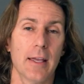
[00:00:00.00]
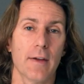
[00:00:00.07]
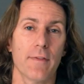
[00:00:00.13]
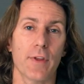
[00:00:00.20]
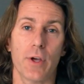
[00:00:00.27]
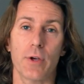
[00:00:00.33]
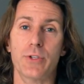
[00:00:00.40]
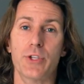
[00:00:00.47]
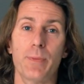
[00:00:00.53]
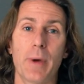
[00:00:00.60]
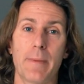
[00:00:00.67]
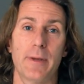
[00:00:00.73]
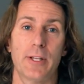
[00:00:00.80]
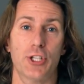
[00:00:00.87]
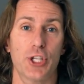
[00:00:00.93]
For those who
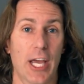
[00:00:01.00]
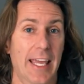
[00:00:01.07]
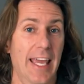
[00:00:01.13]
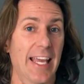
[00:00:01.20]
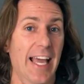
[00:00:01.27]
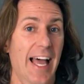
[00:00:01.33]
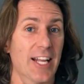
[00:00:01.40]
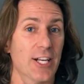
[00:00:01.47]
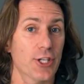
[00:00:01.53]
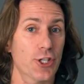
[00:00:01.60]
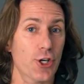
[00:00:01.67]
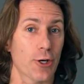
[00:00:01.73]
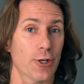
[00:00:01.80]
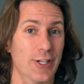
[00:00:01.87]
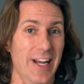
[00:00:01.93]
might be checking
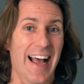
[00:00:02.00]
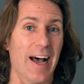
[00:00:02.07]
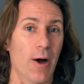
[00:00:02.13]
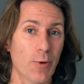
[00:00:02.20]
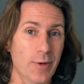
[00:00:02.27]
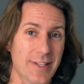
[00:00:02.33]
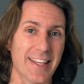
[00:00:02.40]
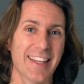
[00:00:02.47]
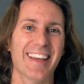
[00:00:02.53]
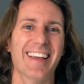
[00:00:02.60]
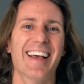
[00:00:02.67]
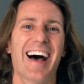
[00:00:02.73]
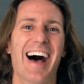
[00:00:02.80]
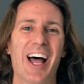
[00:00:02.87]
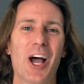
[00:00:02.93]
church out,
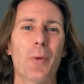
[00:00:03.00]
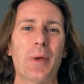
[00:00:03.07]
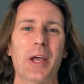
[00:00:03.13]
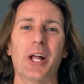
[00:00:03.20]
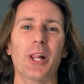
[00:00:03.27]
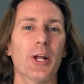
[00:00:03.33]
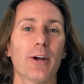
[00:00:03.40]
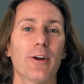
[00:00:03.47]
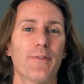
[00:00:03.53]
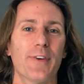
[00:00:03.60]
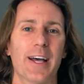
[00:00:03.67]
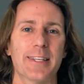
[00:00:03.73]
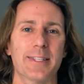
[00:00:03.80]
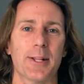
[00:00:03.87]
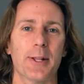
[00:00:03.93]
I hope it
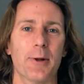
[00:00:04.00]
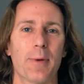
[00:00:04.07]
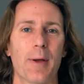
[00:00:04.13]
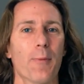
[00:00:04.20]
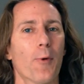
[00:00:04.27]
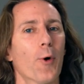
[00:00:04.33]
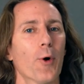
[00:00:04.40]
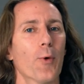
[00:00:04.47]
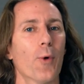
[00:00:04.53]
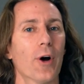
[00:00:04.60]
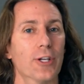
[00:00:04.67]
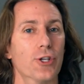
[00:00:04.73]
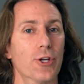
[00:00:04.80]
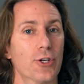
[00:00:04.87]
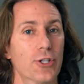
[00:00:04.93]
clarifies a little bit more
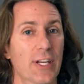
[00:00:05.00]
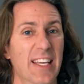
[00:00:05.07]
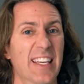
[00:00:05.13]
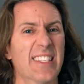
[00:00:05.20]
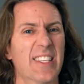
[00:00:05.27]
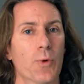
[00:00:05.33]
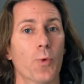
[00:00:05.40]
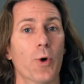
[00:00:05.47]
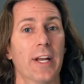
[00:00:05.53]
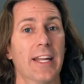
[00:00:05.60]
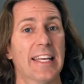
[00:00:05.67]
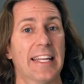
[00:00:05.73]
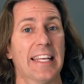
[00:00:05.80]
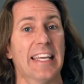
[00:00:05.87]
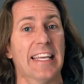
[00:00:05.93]
what church is and what
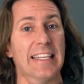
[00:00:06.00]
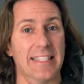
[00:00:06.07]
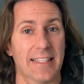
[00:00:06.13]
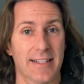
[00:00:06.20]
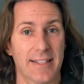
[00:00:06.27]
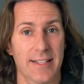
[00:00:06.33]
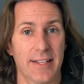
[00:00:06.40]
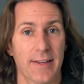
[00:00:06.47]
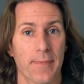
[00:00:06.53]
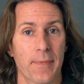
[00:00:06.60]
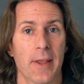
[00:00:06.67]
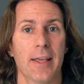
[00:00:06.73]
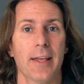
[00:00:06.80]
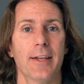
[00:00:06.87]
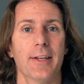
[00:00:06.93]
it isn't.
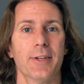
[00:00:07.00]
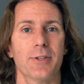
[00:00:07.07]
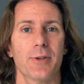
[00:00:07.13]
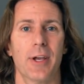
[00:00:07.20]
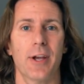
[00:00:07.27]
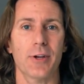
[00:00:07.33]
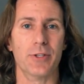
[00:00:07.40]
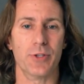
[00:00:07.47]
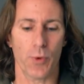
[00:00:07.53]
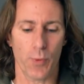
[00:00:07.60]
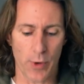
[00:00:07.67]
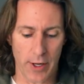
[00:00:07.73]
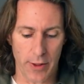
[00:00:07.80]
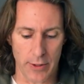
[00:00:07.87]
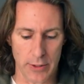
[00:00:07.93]
So here's
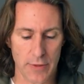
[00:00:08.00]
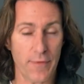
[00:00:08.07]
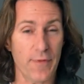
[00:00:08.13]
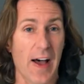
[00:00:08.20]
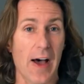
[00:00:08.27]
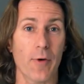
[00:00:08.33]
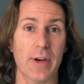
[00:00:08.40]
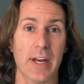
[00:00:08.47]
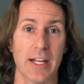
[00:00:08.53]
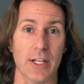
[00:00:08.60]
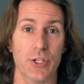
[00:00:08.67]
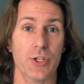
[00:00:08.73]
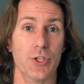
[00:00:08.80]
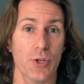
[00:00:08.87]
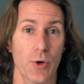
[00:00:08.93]
one of those founding
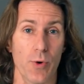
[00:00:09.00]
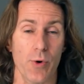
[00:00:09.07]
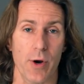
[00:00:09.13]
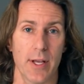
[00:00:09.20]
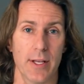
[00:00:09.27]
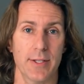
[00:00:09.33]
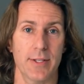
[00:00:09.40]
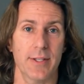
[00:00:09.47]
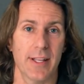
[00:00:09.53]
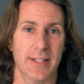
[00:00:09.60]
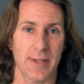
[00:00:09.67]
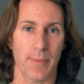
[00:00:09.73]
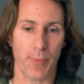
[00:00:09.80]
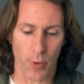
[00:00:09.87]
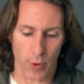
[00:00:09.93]
stories
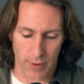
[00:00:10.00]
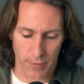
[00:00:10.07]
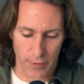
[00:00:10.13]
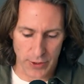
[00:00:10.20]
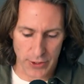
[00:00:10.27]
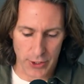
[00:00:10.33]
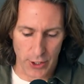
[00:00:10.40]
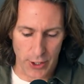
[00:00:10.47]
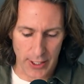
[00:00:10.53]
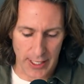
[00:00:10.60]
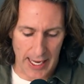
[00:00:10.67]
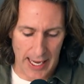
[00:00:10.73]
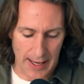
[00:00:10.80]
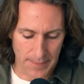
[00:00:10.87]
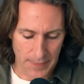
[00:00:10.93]
that's important for us to look
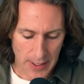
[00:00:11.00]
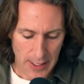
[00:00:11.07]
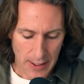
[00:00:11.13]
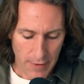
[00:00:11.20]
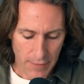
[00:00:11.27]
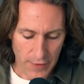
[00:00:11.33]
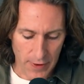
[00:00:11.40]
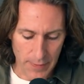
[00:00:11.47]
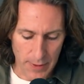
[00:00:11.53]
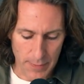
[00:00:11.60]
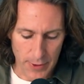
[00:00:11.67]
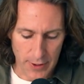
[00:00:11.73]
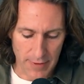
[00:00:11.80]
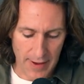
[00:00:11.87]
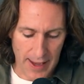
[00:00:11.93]
at from the
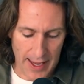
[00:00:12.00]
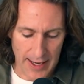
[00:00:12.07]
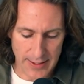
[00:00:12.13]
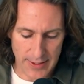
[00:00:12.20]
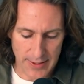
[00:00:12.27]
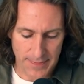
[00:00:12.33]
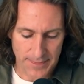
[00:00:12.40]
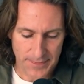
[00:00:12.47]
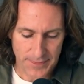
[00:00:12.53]
book of Acts.